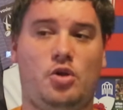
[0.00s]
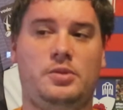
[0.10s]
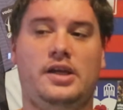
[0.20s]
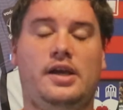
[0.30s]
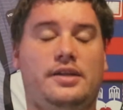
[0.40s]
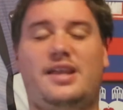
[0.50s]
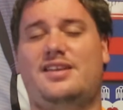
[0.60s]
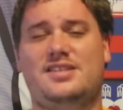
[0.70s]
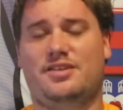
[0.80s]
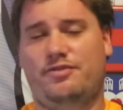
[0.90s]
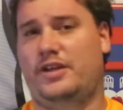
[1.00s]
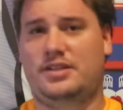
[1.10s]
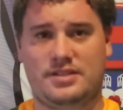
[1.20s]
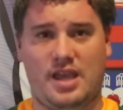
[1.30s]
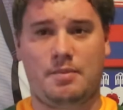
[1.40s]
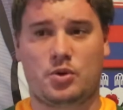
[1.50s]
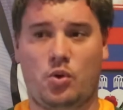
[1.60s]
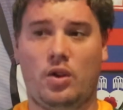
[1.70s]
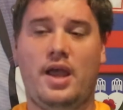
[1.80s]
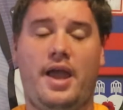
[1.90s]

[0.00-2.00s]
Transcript: Colby, that doesn't affect his game at all.